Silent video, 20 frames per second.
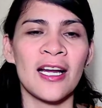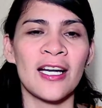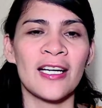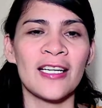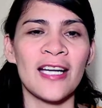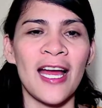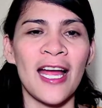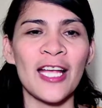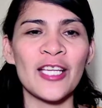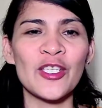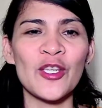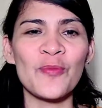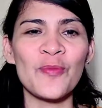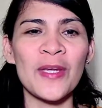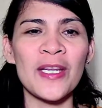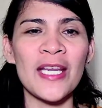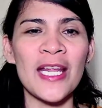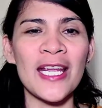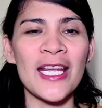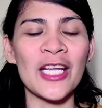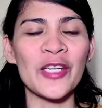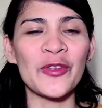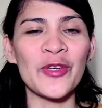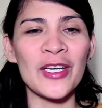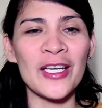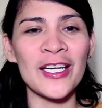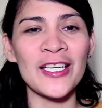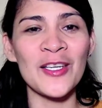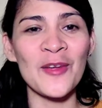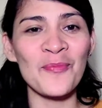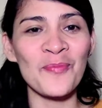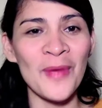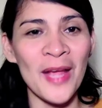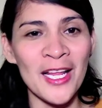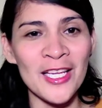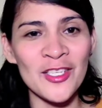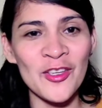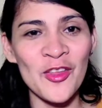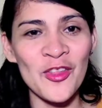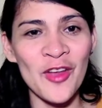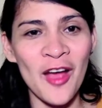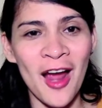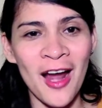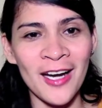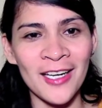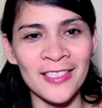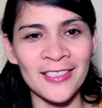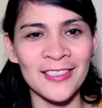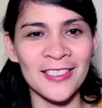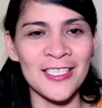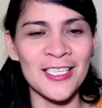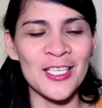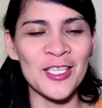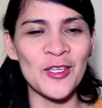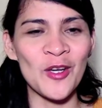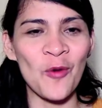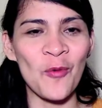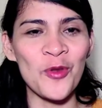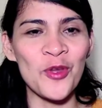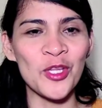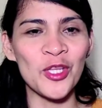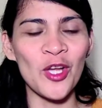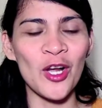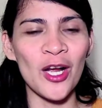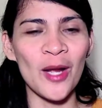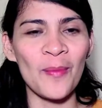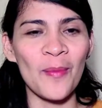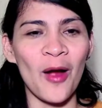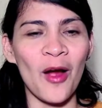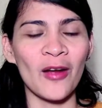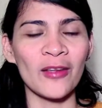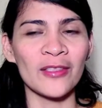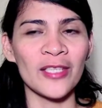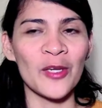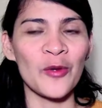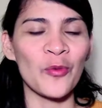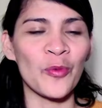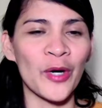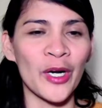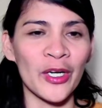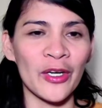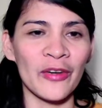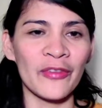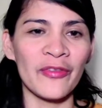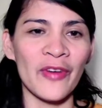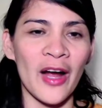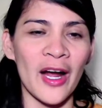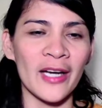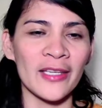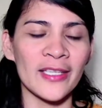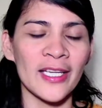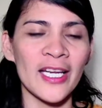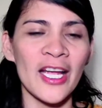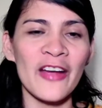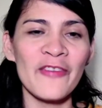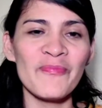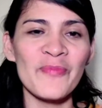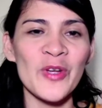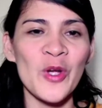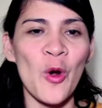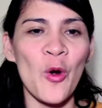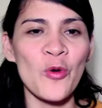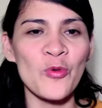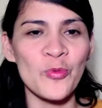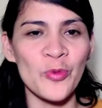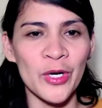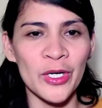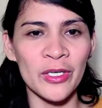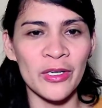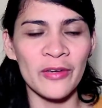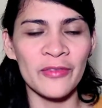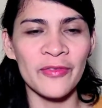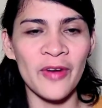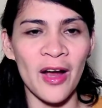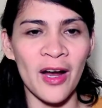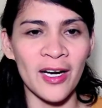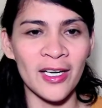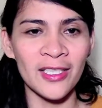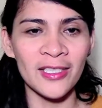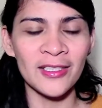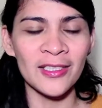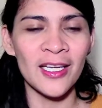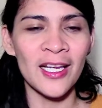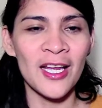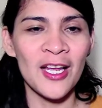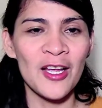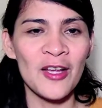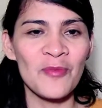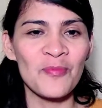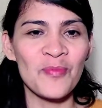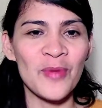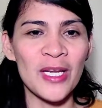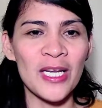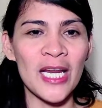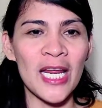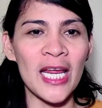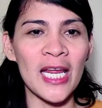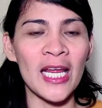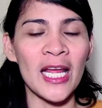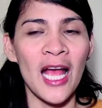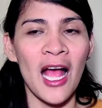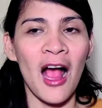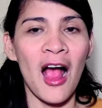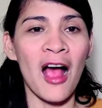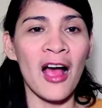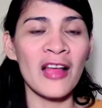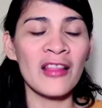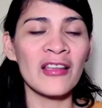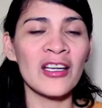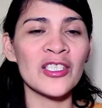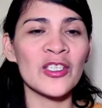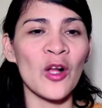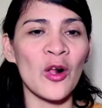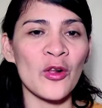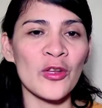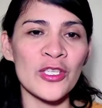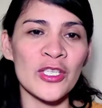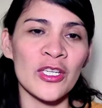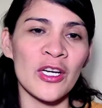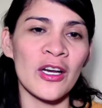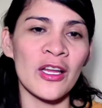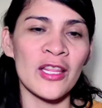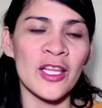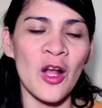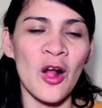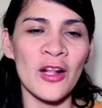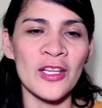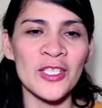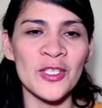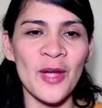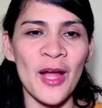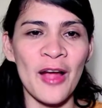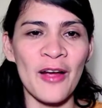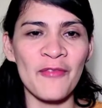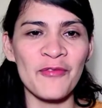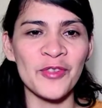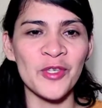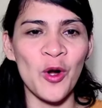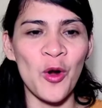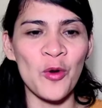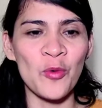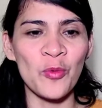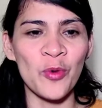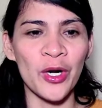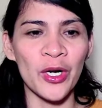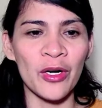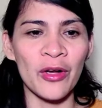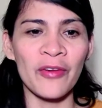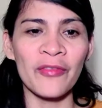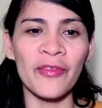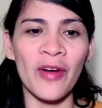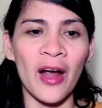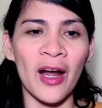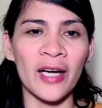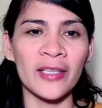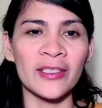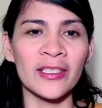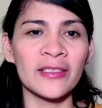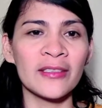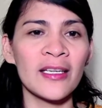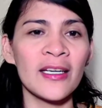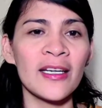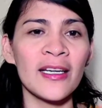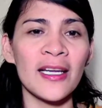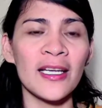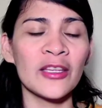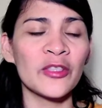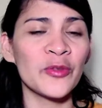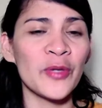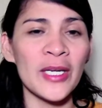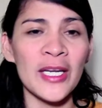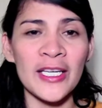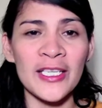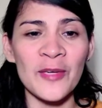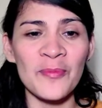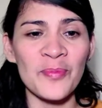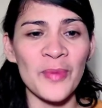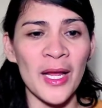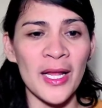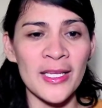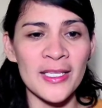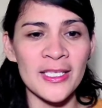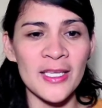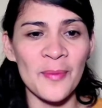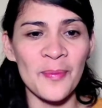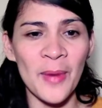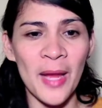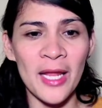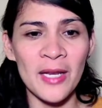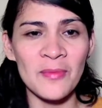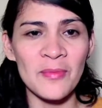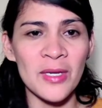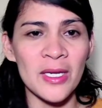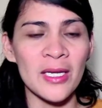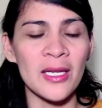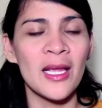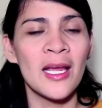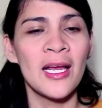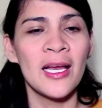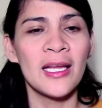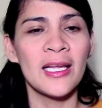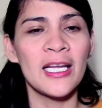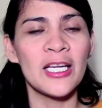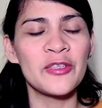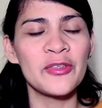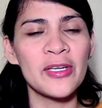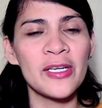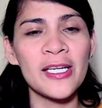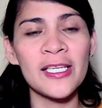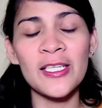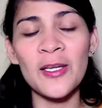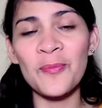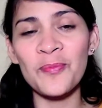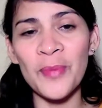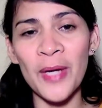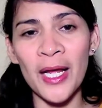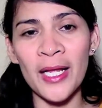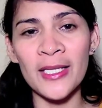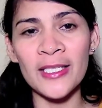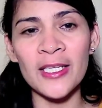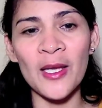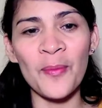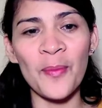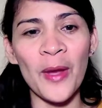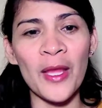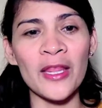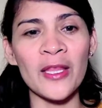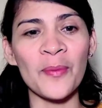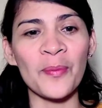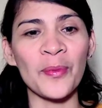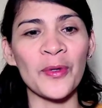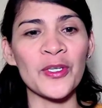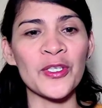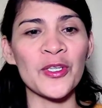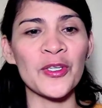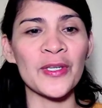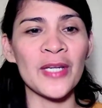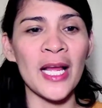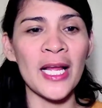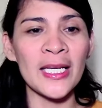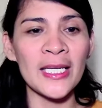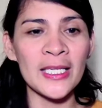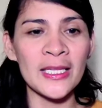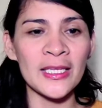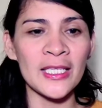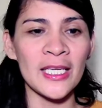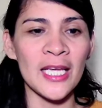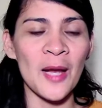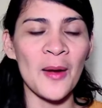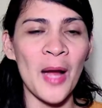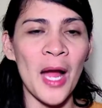Right? So meaning it really depends on the artist. No, when you talk about a work of art, I have my own work of art, meaning others also they also have their own work of art. It really depends upon me. It really depends upon the personality.